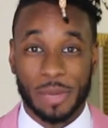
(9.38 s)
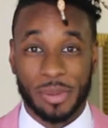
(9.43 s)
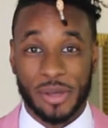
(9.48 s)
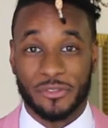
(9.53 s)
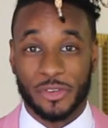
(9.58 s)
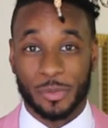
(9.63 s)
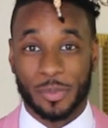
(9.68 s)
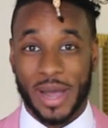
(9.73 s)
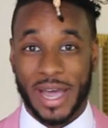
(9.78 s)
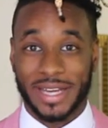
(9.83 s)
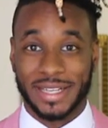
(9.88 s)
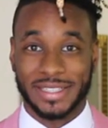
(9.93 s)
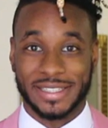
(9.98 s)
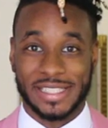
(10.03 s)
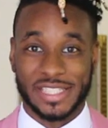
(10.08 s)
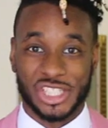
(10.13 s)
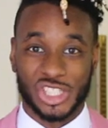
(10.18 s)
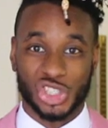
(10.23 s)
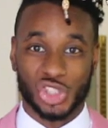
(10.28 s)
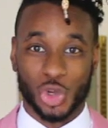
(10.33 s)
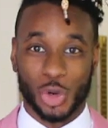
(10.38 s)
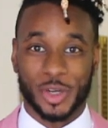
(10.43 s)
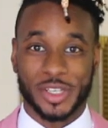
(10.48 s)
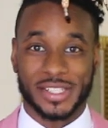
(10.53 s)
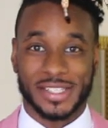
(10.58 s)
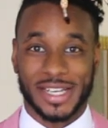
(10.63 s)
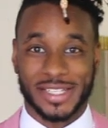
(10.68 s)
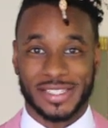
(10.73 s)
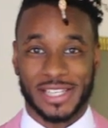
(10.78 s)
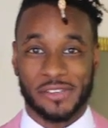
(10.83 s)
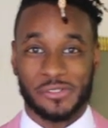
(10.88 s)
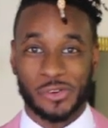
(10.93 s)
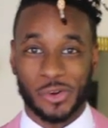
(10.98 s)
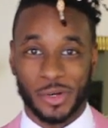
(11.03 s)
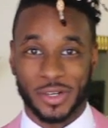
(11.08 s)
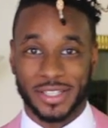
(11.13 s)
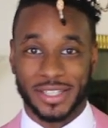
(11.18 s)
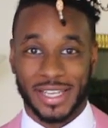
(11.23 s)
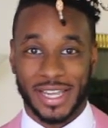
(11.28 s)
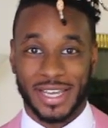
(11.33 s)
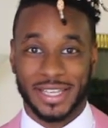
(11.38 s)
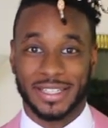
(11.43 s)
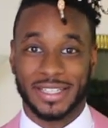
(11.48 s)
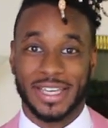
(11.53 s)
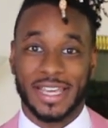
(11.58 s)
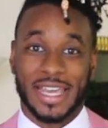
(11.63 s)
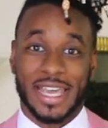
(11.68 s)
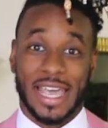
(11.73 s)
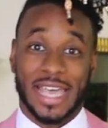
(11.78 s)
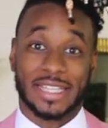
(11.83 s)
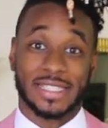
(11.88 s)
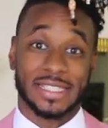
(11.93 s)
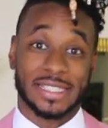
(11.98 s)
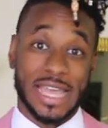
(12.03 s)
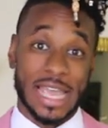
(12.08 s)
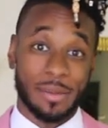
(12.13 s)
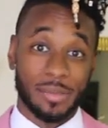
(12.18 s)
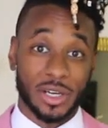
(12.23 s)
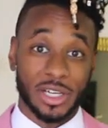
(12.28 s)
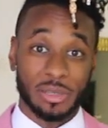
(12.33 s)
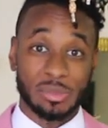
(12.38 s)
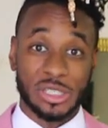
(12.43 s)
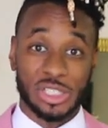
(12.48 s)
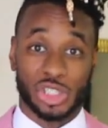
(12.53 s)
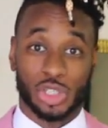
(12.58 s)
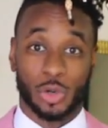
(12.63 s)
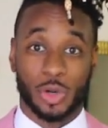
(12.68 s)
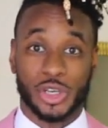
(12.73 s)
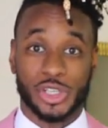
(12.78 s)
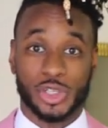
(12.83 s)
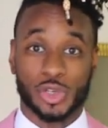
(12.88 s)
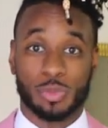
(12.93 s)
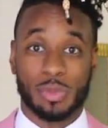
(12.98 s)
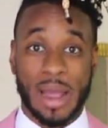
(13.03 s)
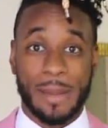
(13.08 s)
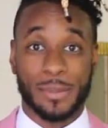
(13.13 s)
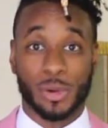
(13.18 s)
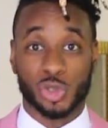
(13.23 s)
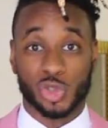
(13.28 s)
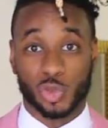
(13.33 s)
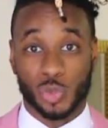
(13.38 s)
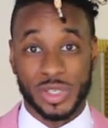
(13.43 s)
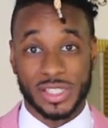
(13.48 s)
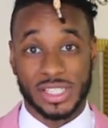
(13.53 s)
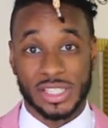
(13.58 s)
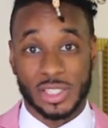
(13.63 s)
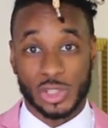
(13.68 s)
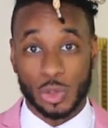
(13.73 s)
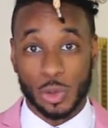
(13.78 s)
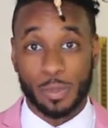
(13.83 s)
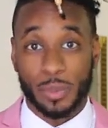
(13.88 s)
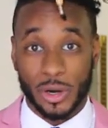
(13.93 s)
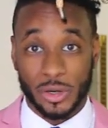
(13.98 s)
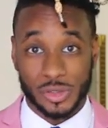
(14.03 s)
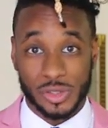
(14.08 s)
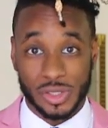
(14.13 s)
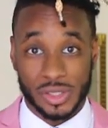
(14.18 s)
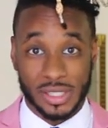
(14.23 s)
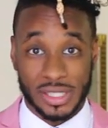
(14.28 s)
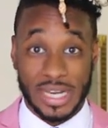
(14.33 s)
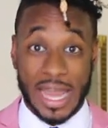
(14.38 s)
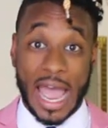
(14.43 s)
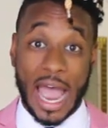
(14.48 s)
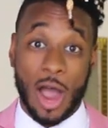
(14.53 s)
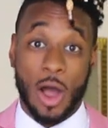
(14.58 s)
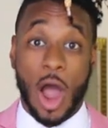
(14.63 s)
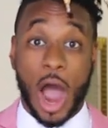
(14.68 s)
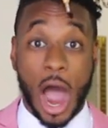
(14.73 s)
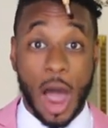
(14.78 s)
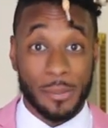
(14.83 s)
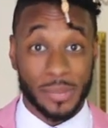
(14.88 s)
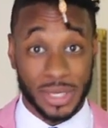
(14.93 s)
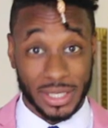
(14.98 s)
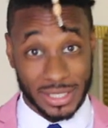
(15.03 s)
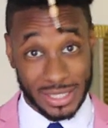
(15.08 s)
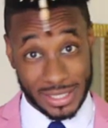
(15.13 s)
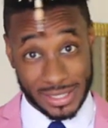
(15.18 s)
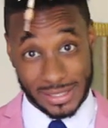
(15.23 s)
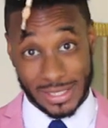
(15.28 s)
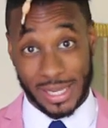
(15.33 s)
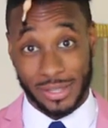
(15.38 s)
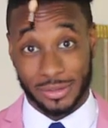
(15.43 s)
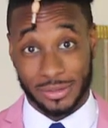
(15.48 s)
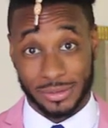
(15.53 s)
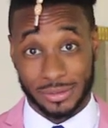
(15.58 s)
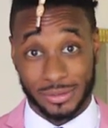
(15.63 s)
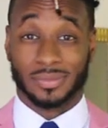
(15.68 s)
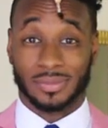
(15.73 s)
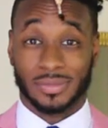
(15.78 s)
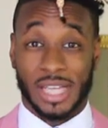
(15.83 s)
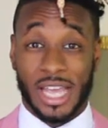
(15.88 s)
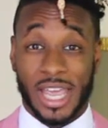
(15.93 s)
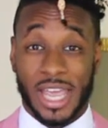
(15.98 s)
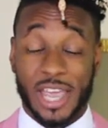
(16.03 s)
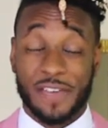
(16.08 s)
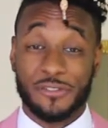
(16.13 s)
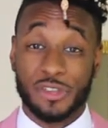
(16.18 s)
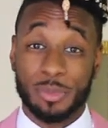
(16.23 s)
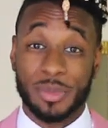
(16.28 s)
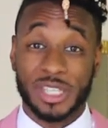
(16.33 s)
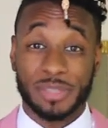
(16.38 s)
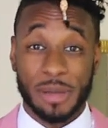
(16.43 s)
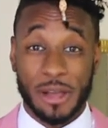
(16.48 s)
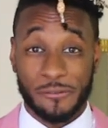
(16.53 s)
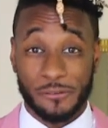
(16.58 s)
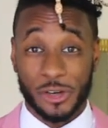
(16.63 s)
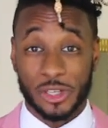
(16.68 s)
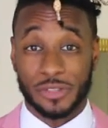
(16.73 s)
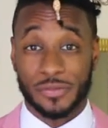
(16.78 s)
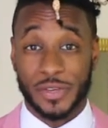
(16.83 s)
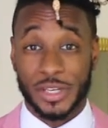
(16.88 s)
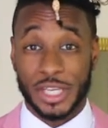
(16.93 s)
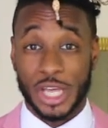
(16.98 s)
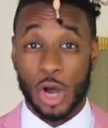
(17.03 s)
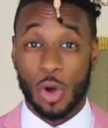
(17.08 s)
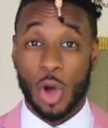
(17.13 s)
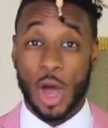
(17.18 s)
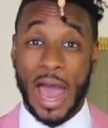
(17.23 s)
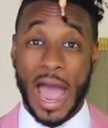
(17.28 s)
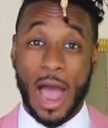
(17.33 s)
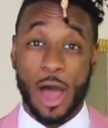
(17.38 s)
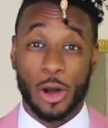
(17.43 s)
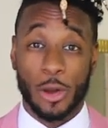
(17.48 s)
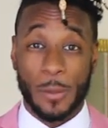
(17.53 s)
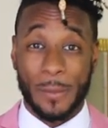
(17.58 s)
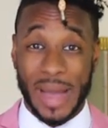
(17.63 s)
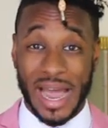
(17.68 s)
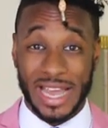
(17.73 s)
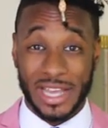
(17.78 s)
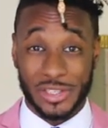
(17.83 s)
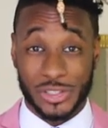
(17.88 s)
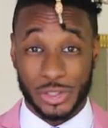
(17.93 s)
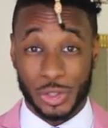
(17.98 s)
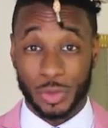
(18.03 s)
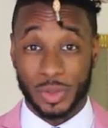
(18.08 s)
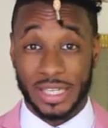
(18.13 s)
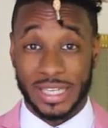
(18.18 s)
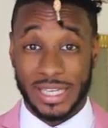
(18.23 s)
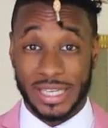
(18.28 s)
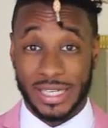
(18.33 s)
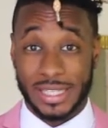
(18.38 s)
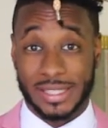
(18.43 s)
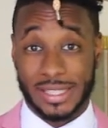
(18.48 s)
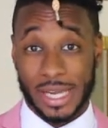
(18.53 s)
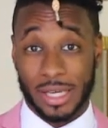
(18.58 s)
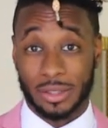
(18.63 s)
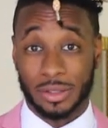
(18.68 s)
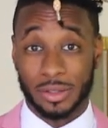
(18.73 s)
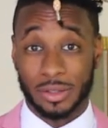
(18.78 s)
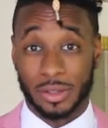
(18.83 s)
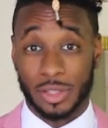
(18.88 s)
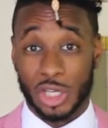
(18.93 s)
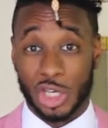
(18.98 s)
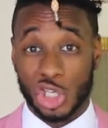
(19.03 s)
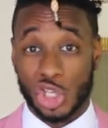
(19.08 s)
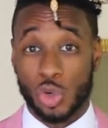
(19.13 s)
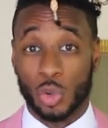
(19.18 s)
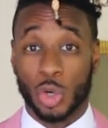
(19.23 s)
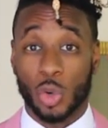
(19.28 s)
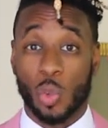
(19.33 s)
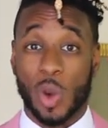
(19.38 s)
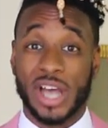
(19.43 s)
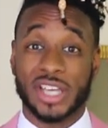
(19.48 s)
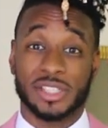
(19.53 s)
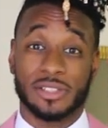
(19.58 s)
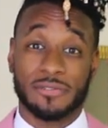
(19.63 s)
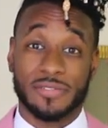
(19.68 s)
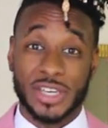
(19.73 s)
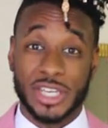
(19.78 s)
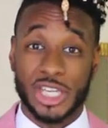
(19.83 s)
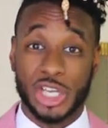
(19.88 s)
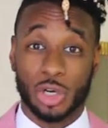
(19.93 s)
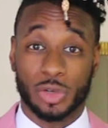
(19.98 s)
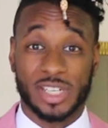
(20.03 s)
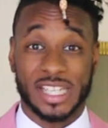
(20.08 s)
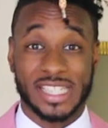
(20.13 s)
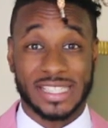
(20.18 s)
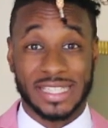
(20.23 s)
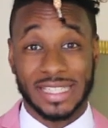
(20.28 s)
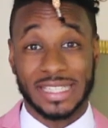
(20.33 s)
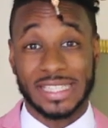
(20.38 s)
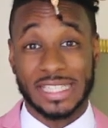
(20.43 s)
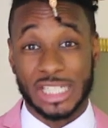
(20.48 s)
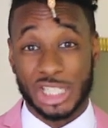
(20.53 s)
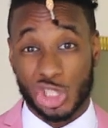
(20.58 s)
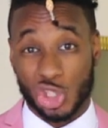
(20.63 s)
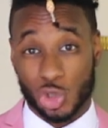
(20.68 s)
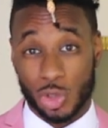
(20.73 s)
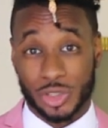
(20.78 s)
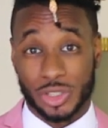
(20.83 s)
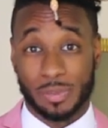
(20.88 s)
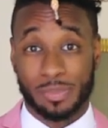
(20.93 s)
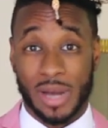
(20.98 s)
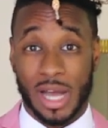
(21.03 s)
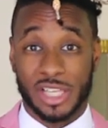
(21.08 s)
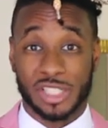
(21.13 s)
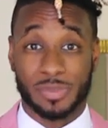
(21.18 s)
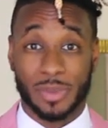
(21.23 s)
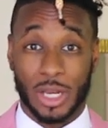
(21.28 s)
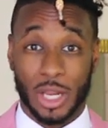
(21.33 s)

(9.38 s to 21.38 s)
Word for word: up everybody? This is Norris Danta Ford again, and today I'm gonna to be showing you my most recent suit purchase and how I'm gonna get it tailored. If you missed my first video on how to buy a suit and get it tailored, you wanna watch the video that's linked in the description box